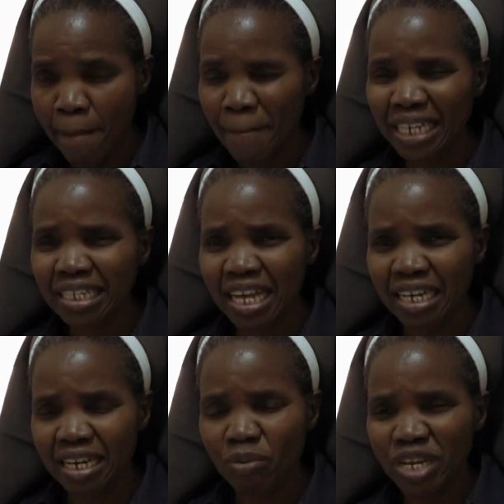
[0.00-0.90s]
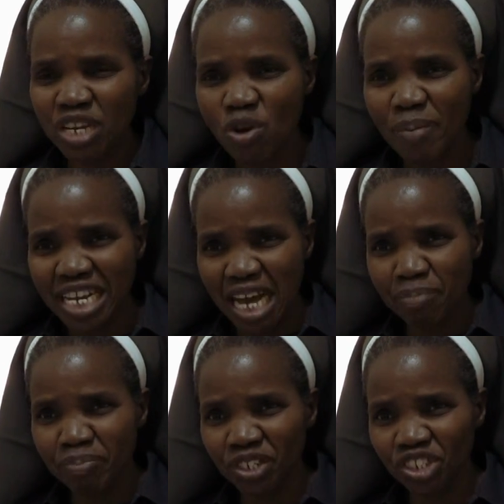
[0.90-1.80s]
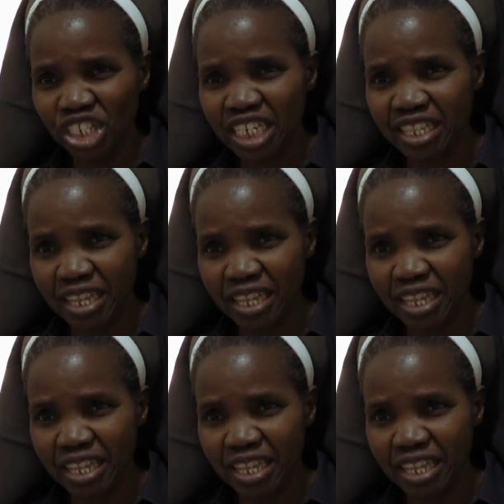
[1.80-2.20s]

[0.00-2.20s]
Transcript: but that we normally appreciate